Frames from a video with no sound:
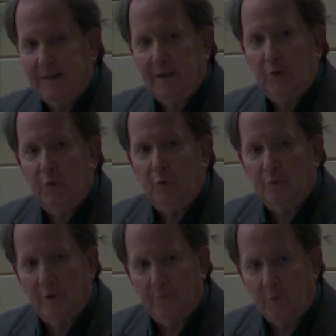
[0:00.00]

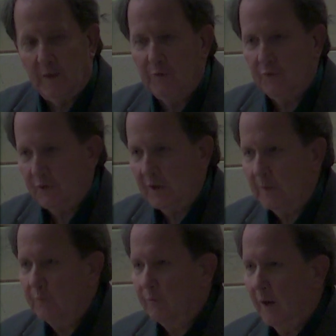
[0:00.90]
use of Twain's
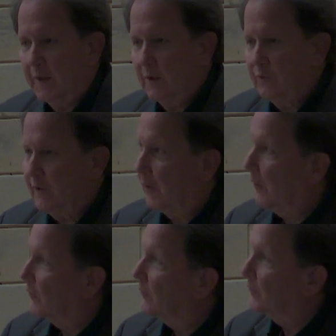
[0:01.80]
themes, writings,
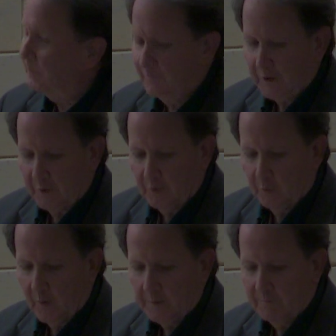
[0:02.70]
characters in a new
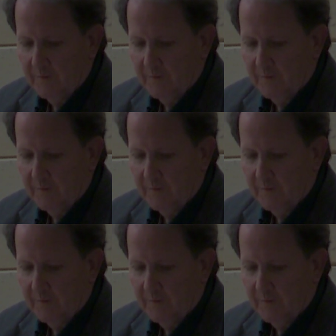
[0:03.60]
way.